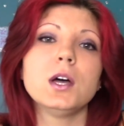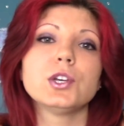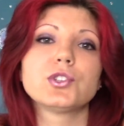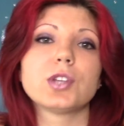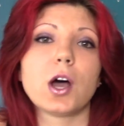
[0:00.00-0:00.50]

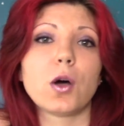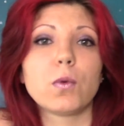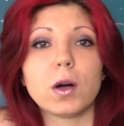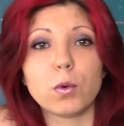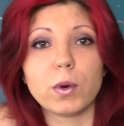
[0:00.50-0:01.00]

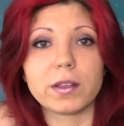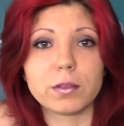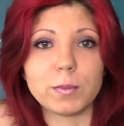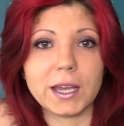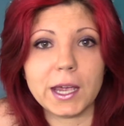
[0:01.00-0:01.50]
So with
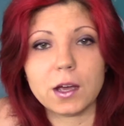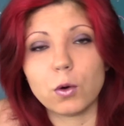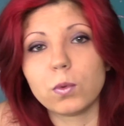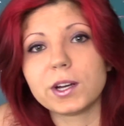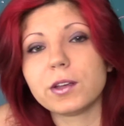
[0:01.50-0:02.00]
me,
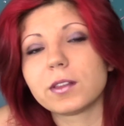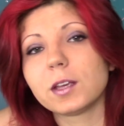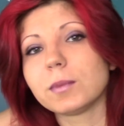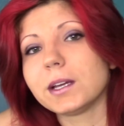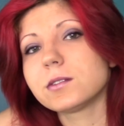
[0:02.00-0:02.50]
what do you
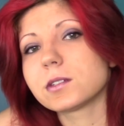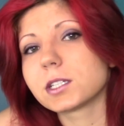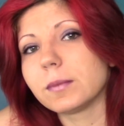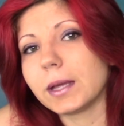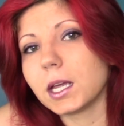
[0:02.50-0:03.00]
think my answer is
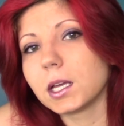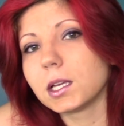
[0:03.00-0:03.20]
going to be?